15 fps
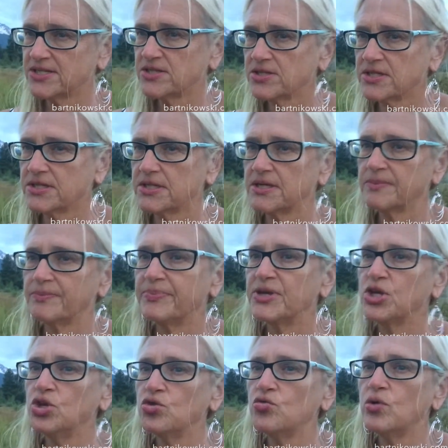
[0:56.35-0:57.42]
Look at that
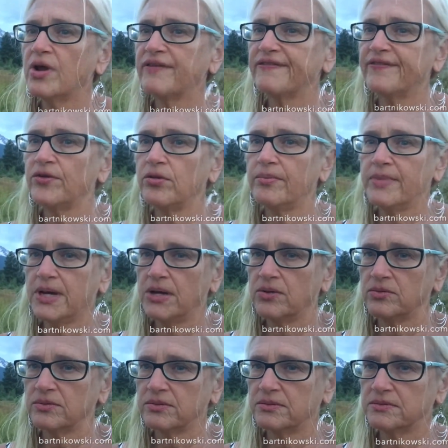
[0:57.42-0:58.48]
beautiful
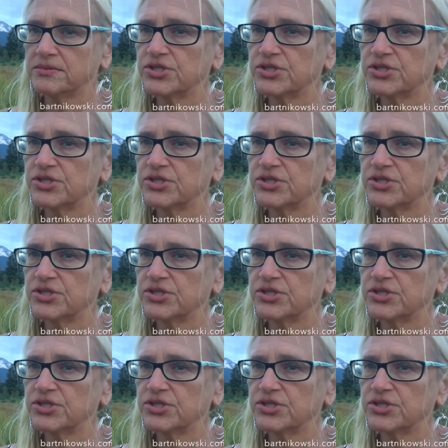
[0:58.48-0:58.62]
mountain.